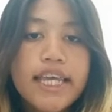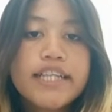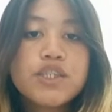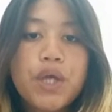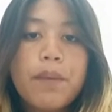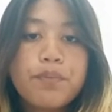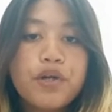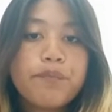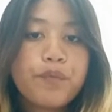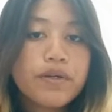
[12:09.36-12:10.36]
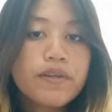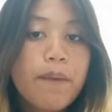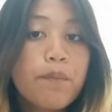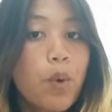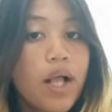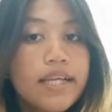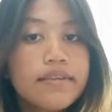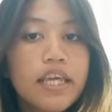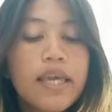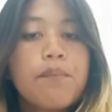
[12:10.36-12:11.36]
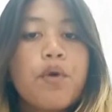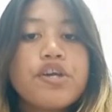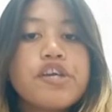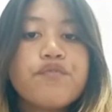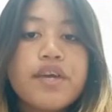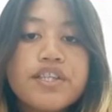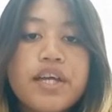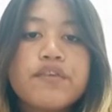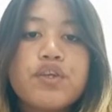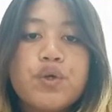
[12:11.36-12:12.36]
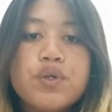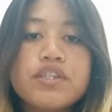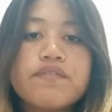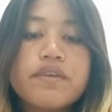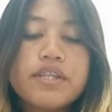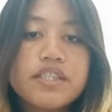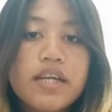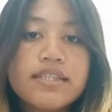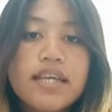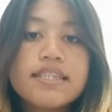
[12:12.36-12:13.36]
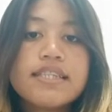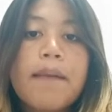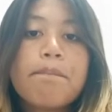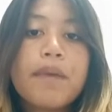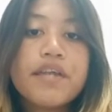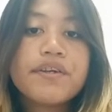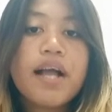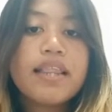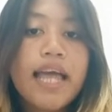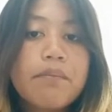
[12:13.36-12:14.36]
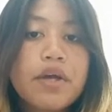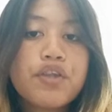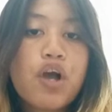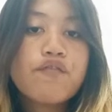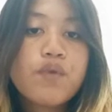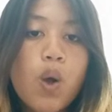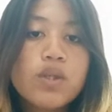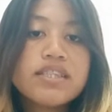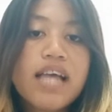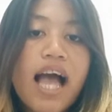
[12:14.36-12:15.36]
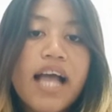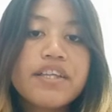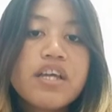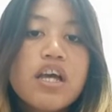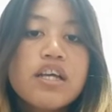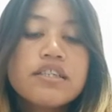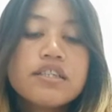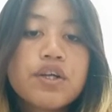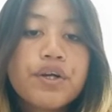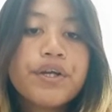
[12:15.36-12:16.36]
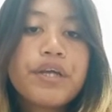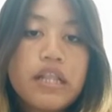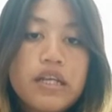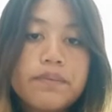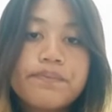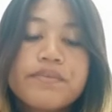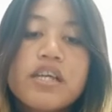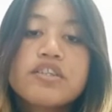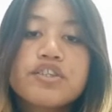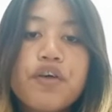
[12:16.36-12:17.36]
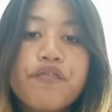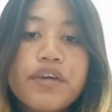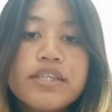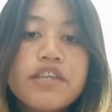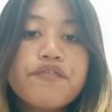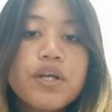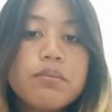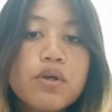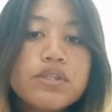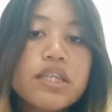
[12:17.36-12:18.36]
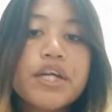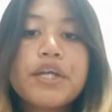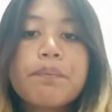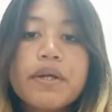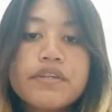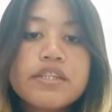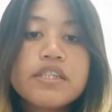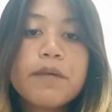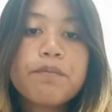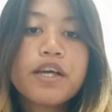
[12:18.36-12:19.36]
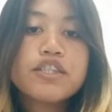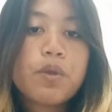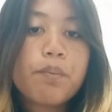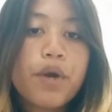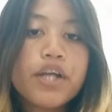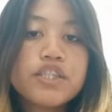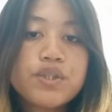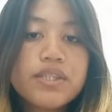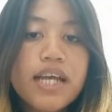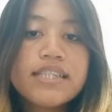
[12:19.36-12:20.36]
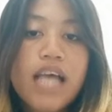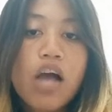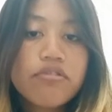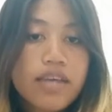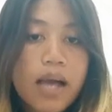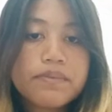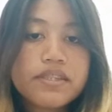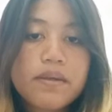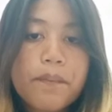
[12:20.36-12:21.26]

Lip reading: to improve program quality, more efficient use of the resources, and better alignment of goals and curriculum. So first and foremost, learning partnership can support students' outcomes.